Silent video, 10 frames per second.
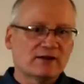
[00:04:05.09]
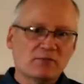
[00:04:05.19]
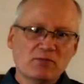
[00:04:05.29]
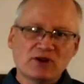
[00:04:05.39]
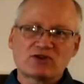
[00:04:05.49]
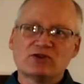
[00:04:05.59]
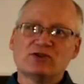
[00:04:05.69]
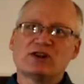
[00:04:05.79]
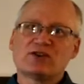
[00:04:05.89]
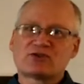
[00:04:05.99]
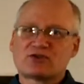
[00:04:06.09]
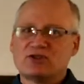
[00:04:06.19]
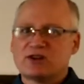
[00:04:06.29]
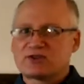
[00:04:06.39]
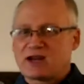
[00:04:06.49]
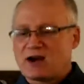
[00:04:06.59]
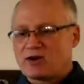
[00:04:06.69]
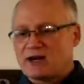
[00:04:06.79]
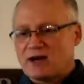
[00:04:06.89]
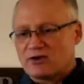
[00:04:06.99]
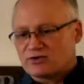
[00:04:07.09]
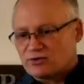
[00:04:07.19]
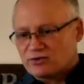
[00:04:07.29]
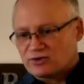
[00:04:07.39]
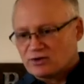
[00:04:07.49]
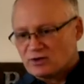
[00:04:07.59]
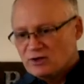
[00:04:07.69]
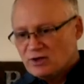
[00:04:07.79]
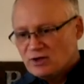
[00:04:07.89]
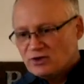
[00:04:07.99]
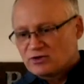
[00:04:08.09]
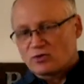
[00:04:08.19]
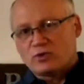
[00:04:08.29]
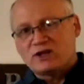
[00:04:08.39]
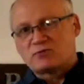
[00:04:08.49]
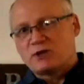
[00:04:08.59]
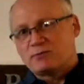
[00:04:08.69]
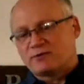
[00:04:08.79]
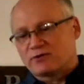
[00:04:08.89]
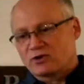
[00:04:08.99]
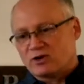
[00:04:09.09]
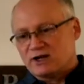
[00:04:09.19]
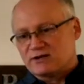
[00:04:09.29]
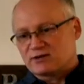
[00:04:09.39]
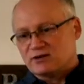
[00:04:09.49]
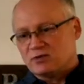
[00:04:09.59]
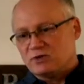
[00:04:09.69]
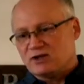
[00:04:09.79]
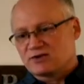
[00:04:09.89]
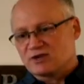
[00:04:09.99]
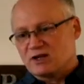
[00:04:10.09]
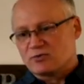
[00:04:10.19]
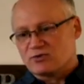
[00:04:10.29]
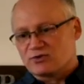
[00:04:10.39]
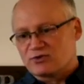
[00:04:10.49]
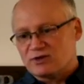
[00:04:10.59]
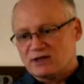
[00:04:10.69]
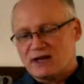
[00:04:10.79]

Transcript: The mission that is that is carried out to to to reach people for Christ and to be disciples,